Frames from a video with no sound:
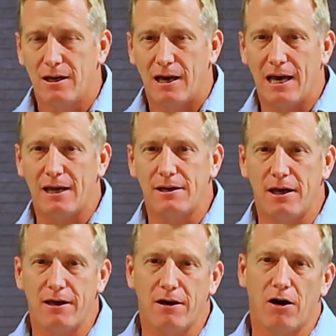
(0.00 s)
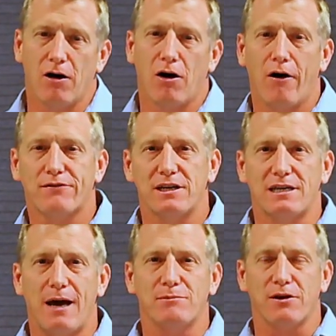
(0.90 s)
And it, uh, uh,
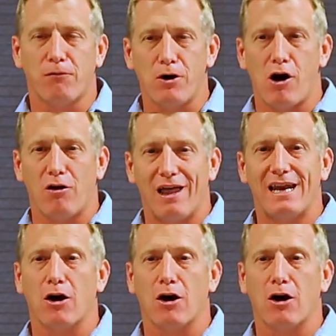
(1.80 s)
oftentimes, if we aren't letting